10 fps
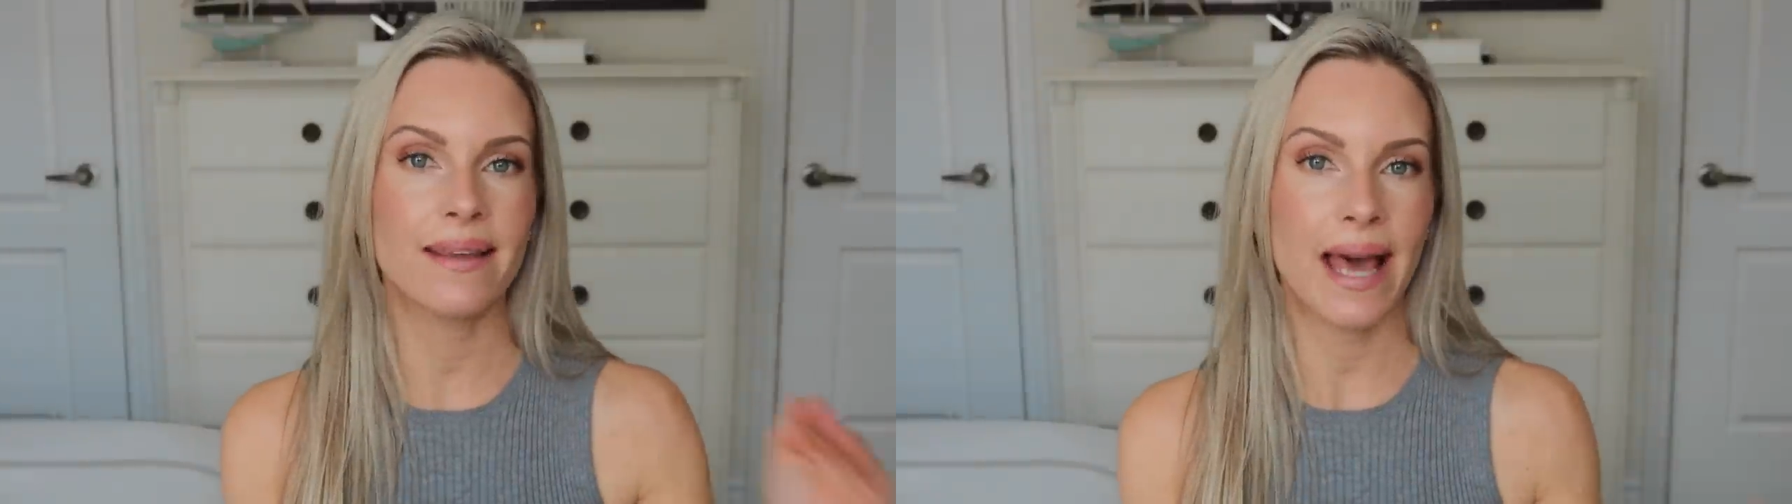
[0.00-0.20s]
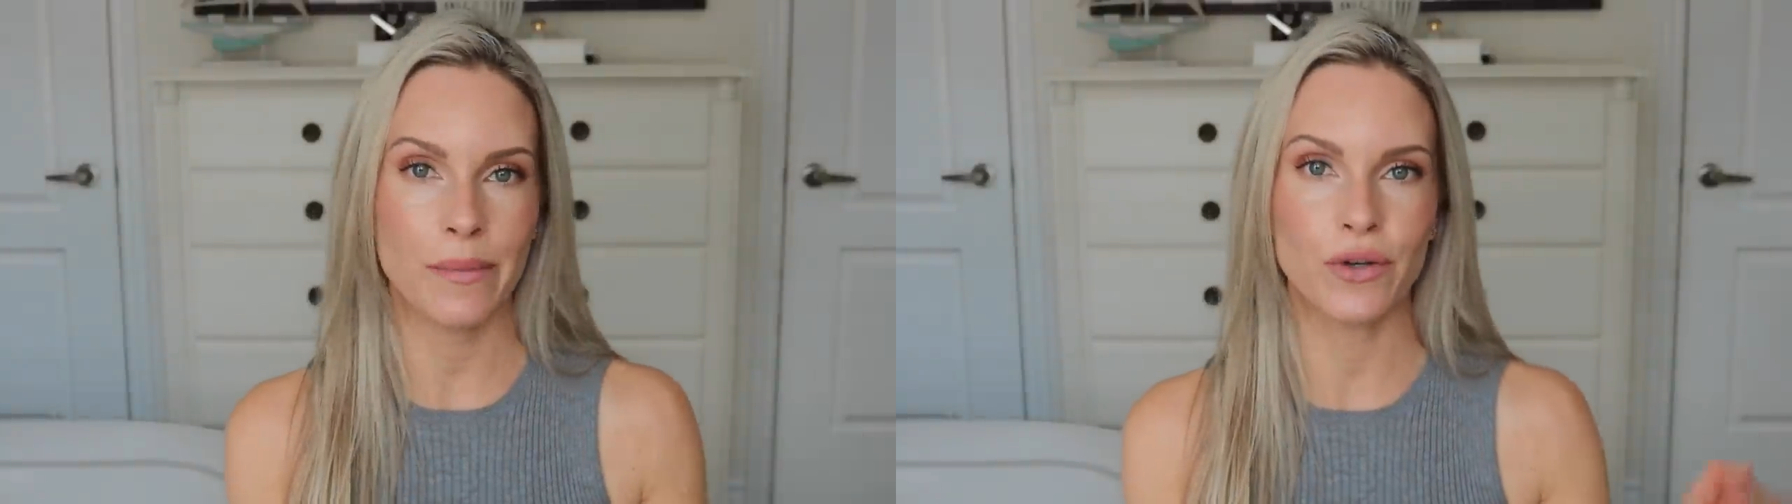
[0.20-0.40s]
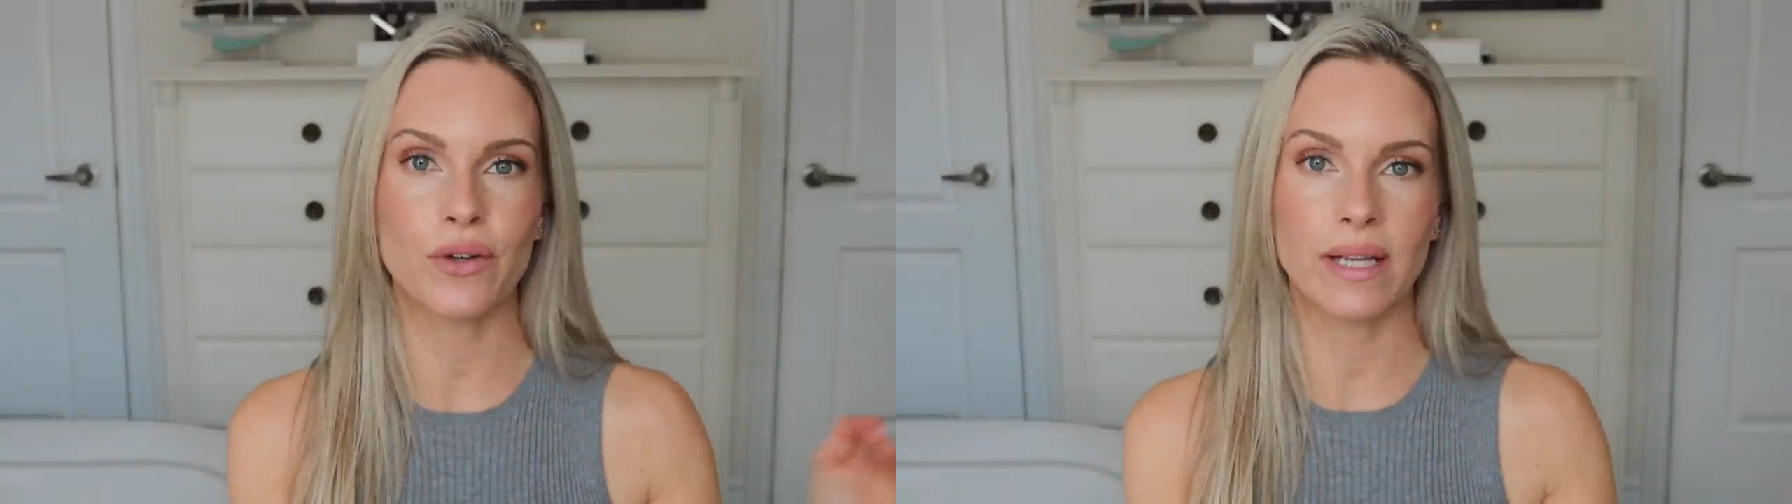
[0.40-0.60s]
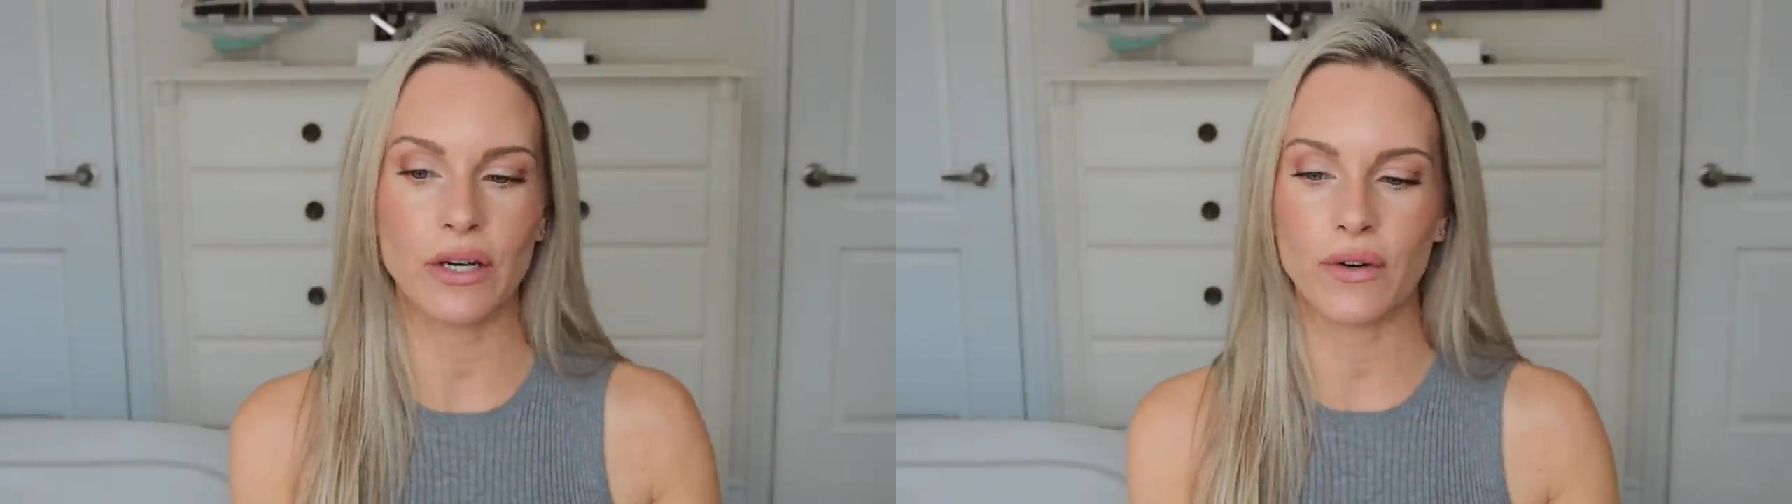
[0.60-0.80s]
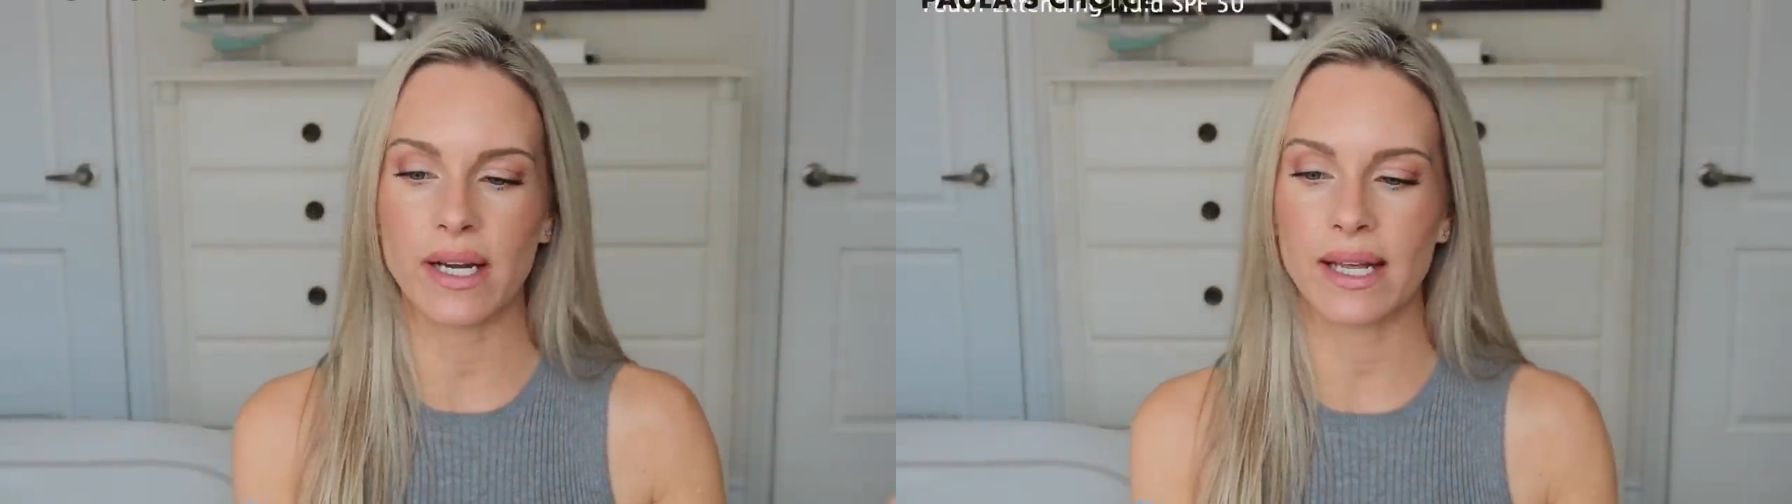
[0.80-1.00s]
chemical
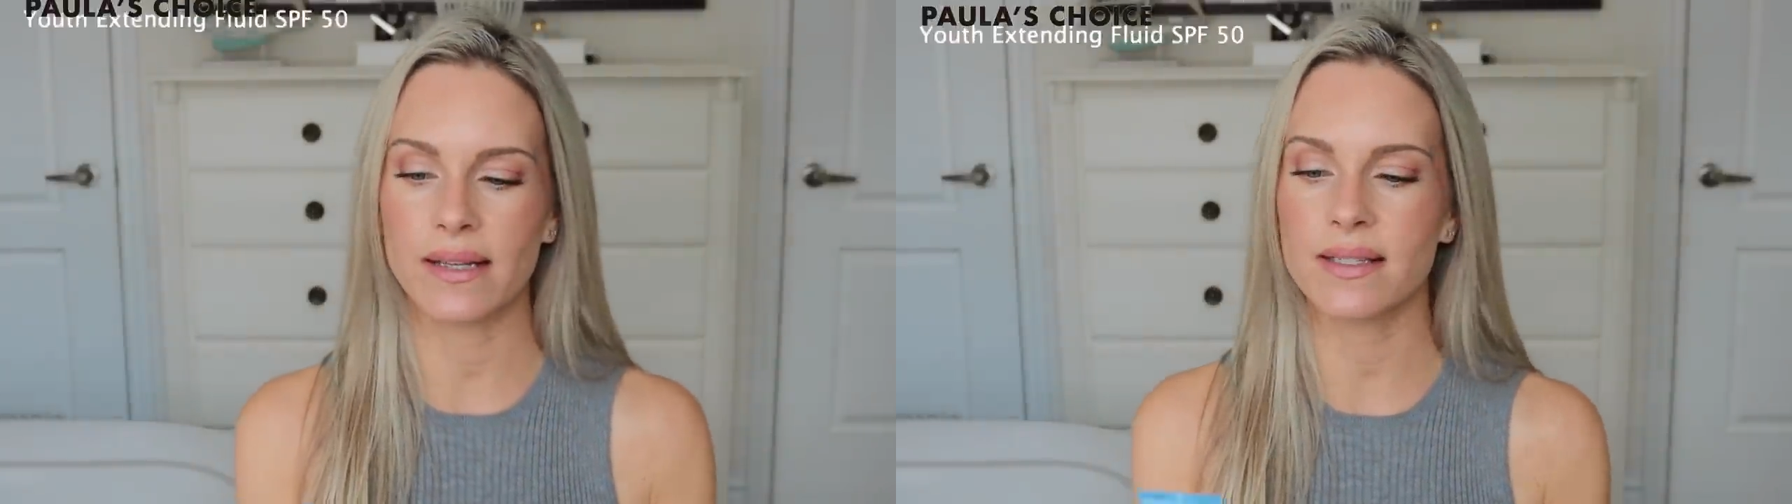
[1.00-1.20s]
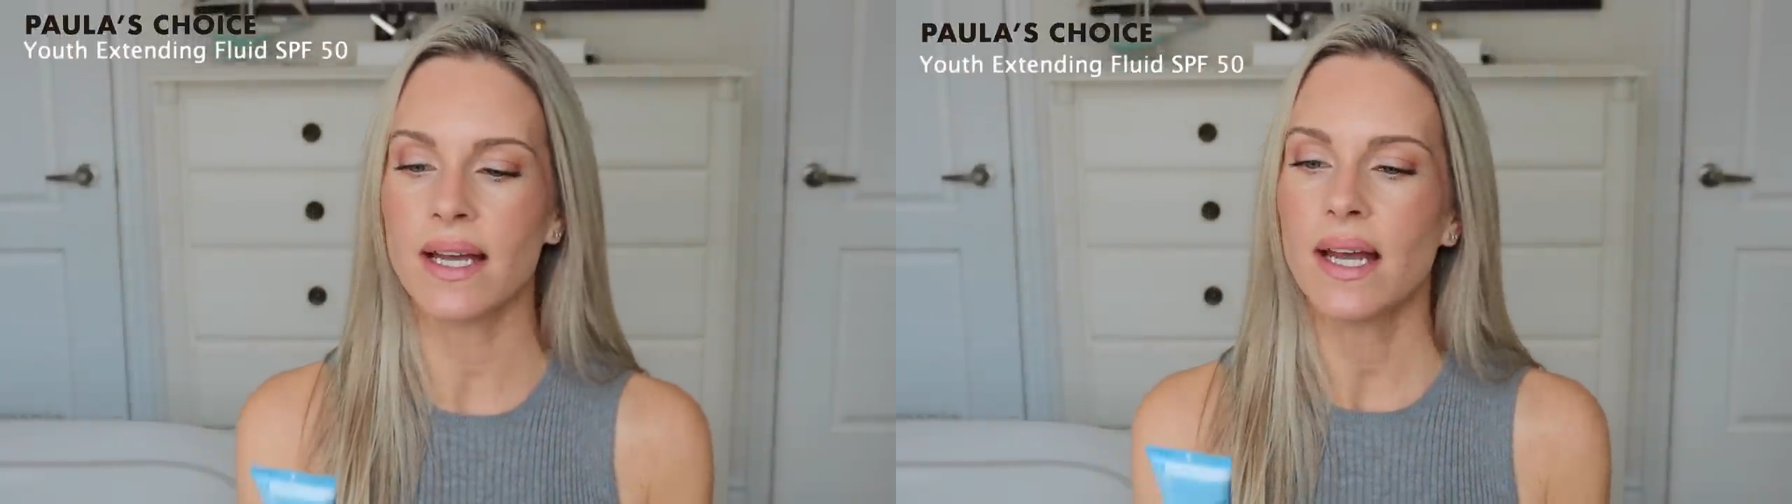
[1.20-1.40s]
ingredients.